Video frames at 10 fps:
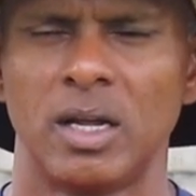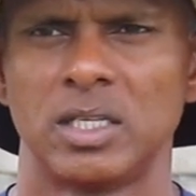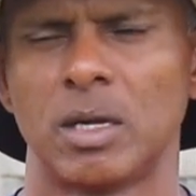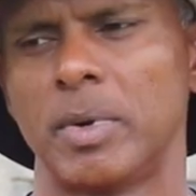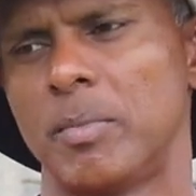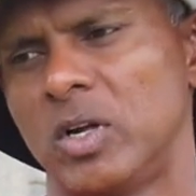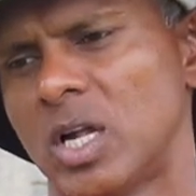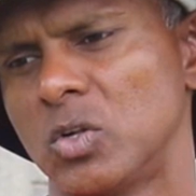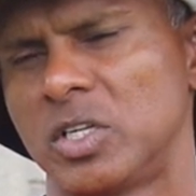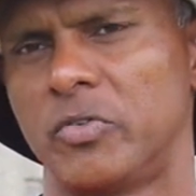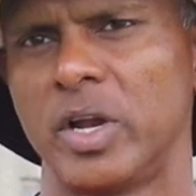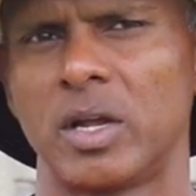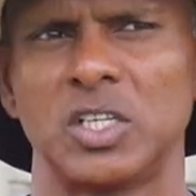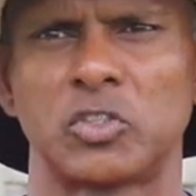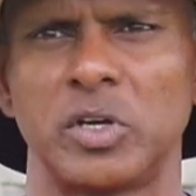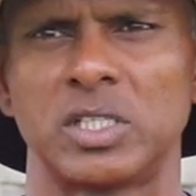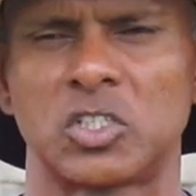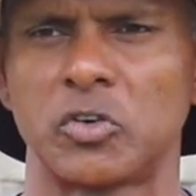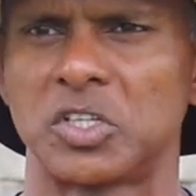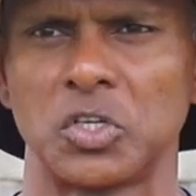some of them are out in the ring, and straight
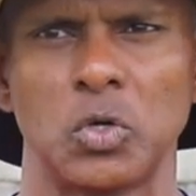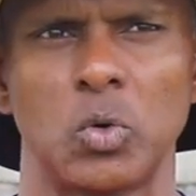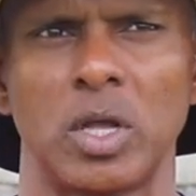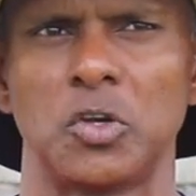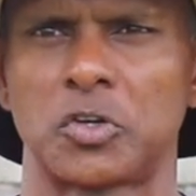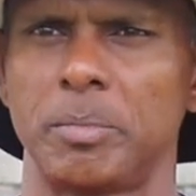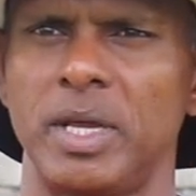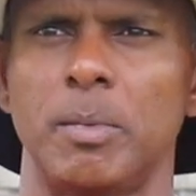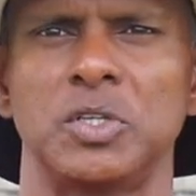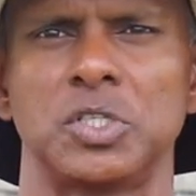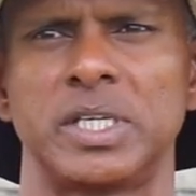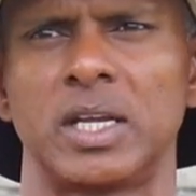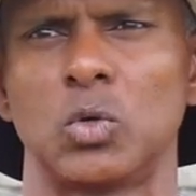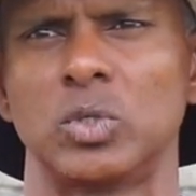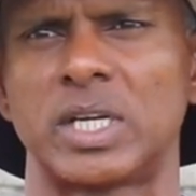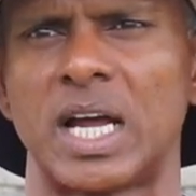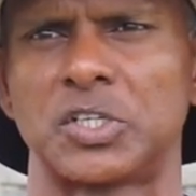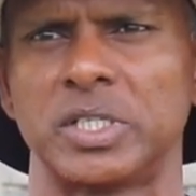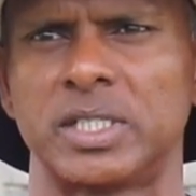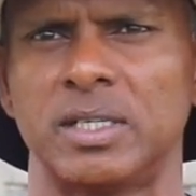straight to you, you should be able to take those
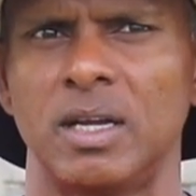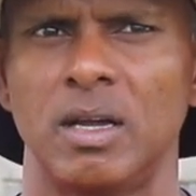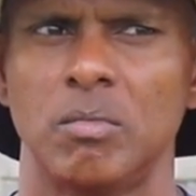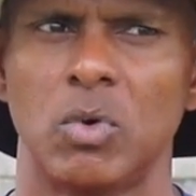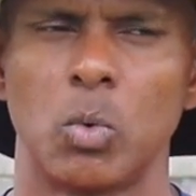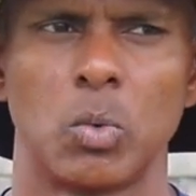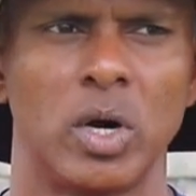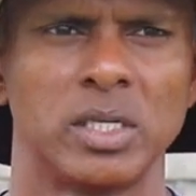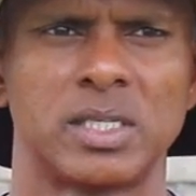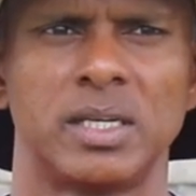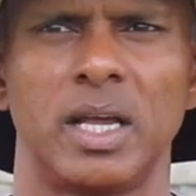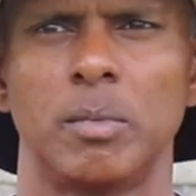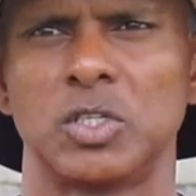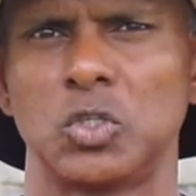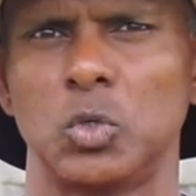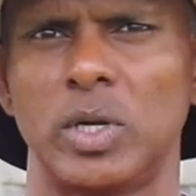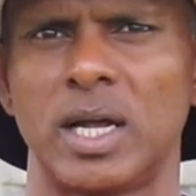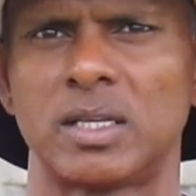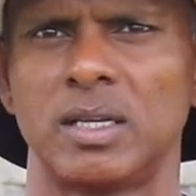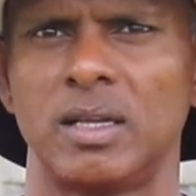catches. But we weren't able to do that.